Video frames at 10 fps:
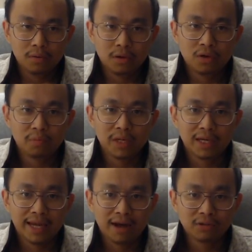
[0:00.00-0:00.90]
could be
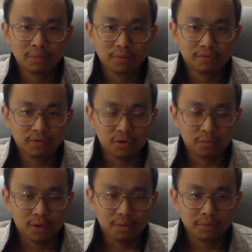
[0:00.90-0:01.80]
accountable for your
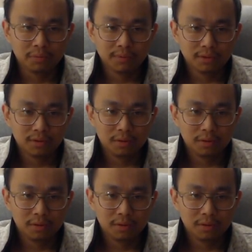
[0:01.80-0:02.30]
problems,